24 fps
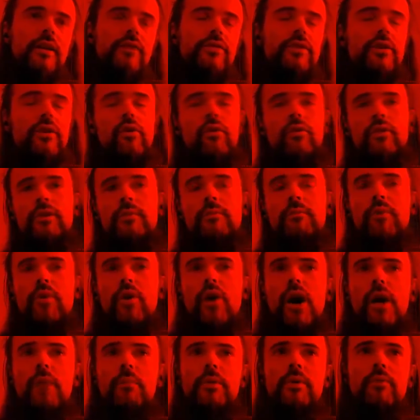The only
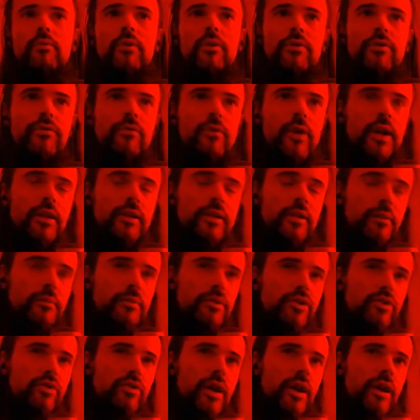problem with Val
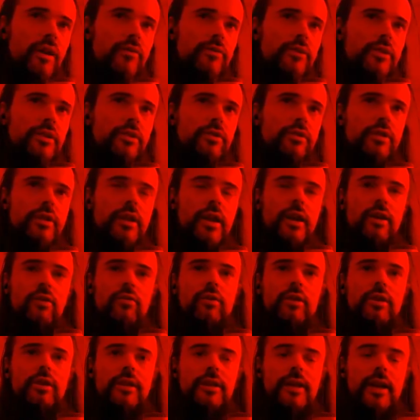double strike is that you can't
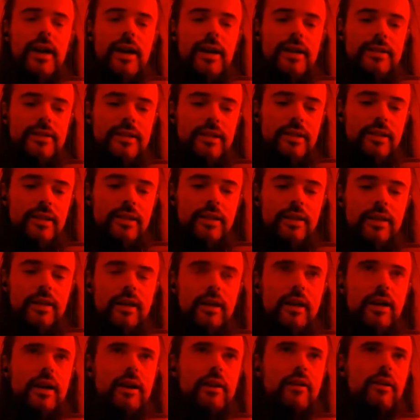really get
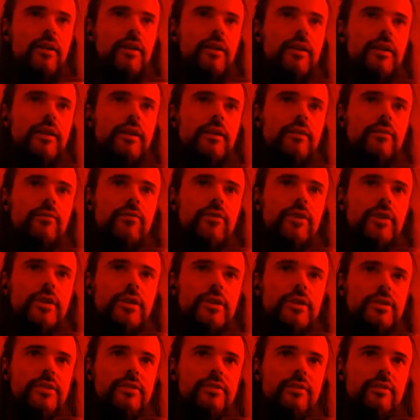
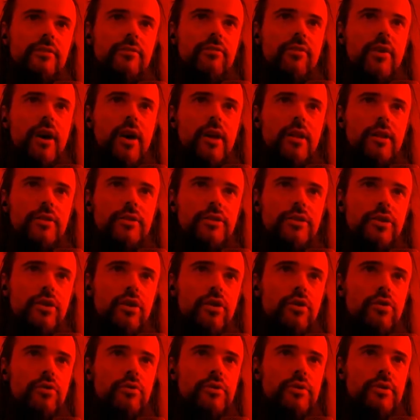these Val
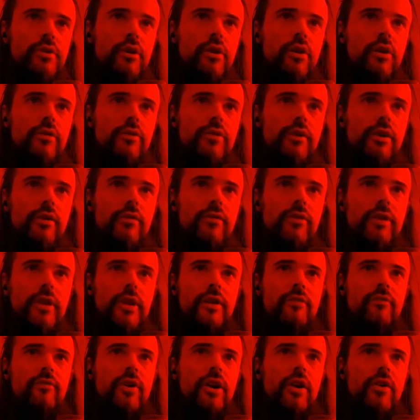souls on the
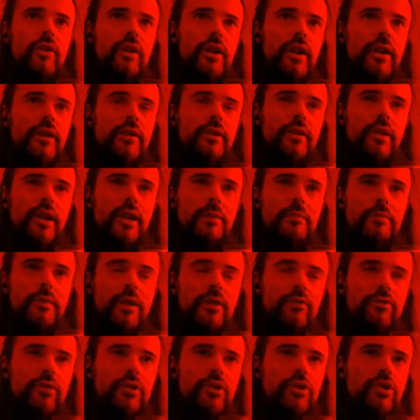very end game,
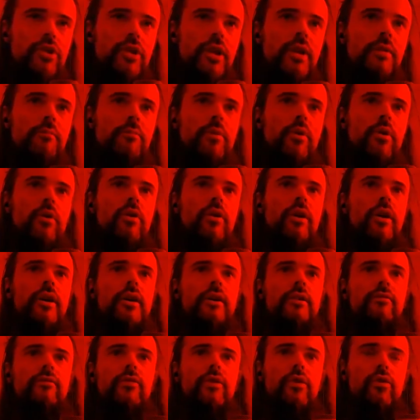like the Shaper
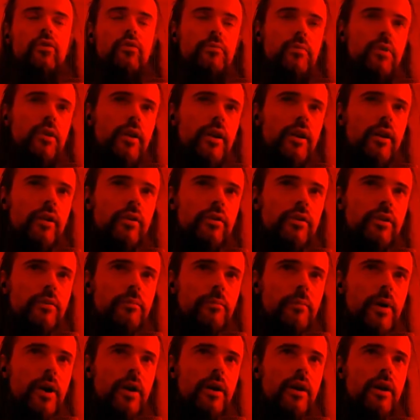and the Uber Elder,
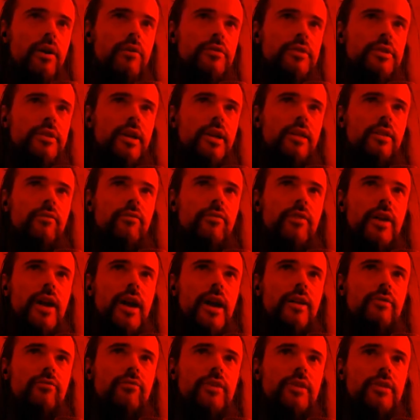but outside of
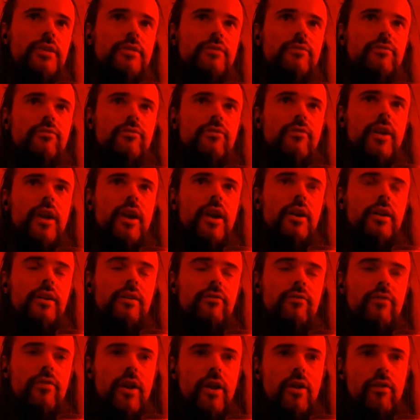that, it's
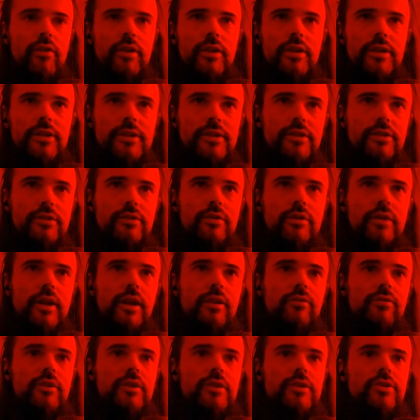very easy to
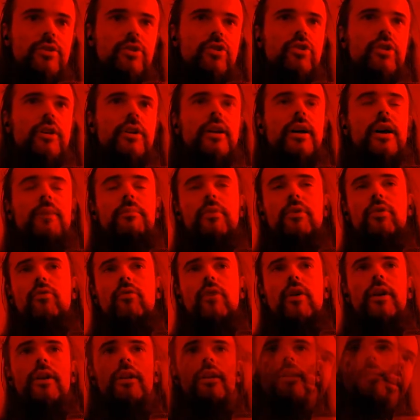get this shit up and
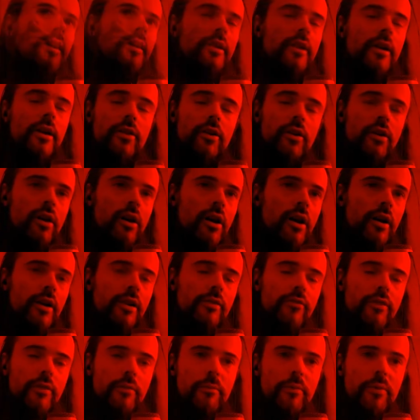running. Another con
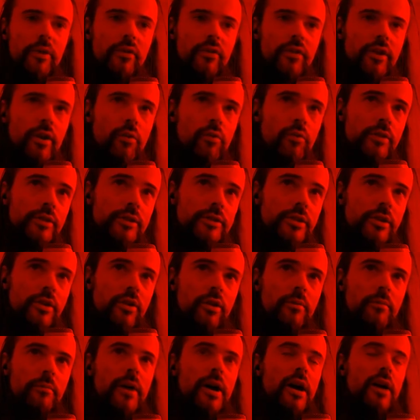of the build that I want to
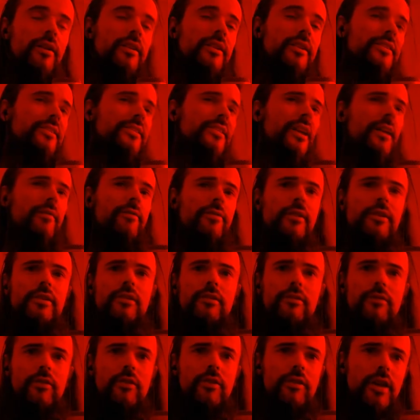talk about is
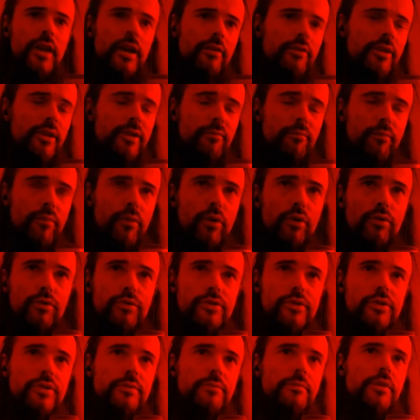definitely the leveling
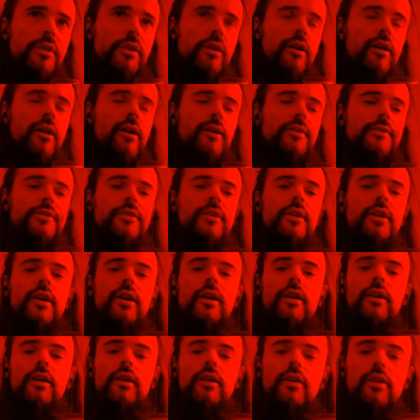process, because
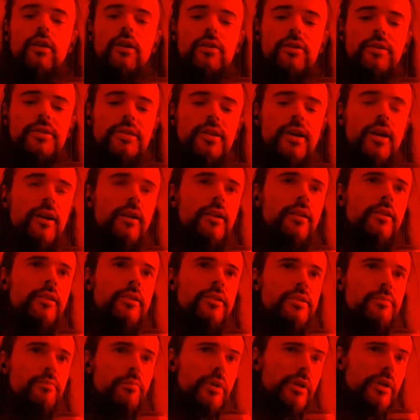you know, Cyclone
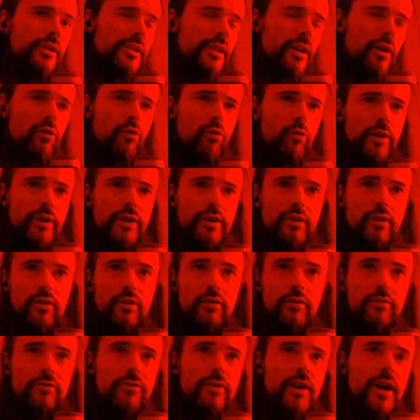is pretty damn weak on
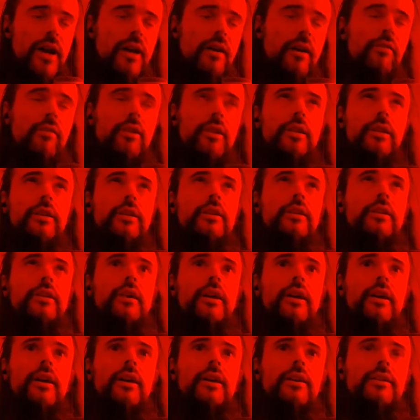a 5 link,
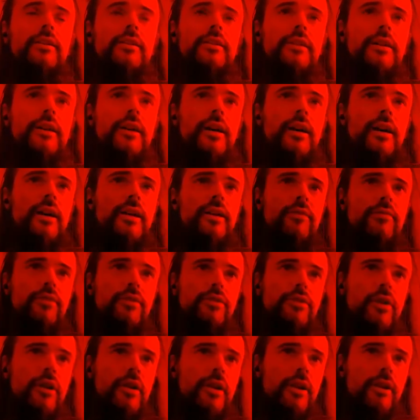and if you
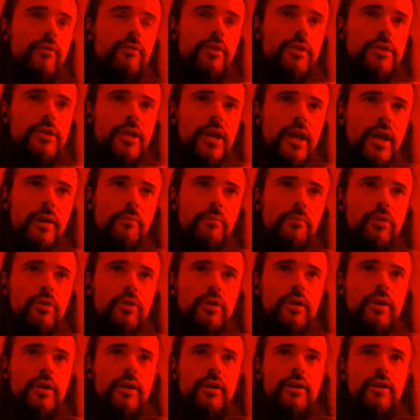don't have the
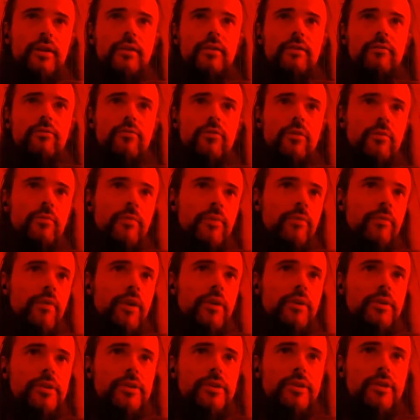tabula from the
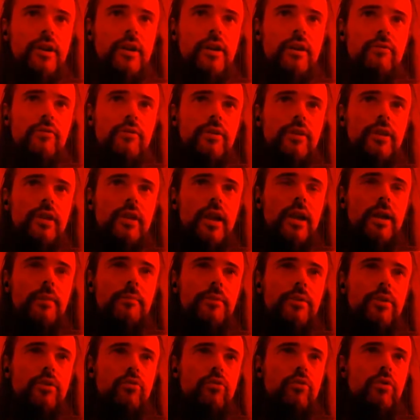very start of the
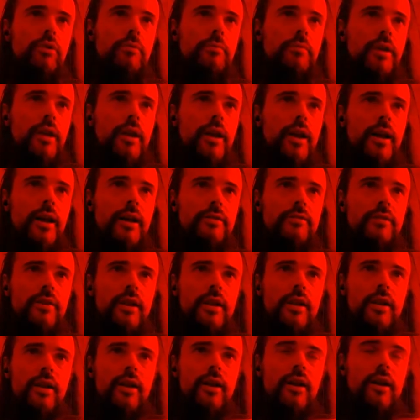game, you will be had
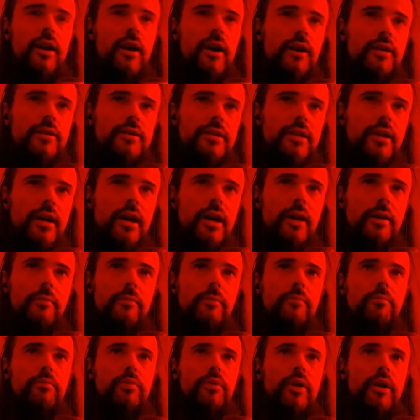a hard
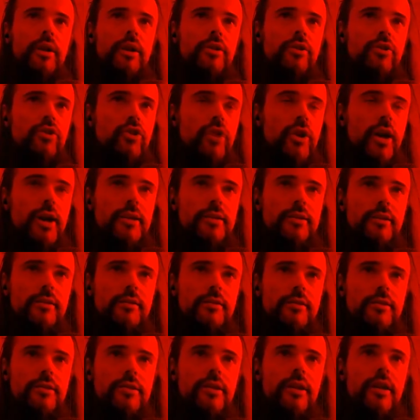time playing just as
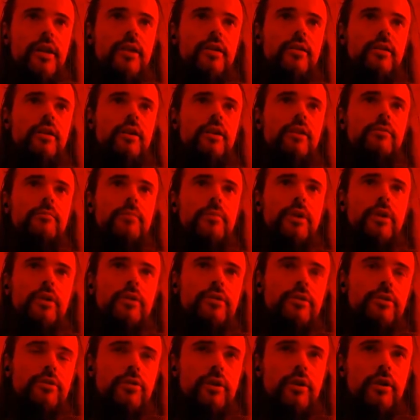the Cyclone,
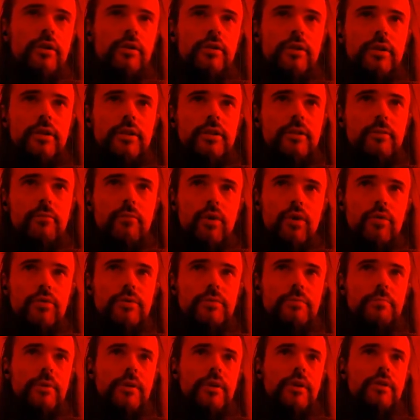because you don't need the move
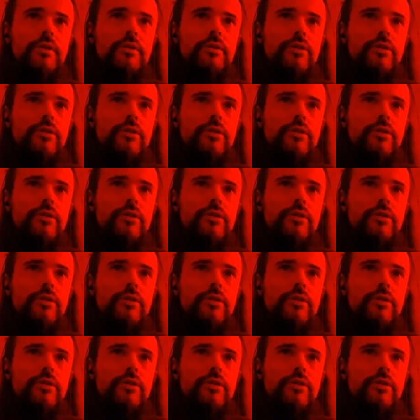speed, you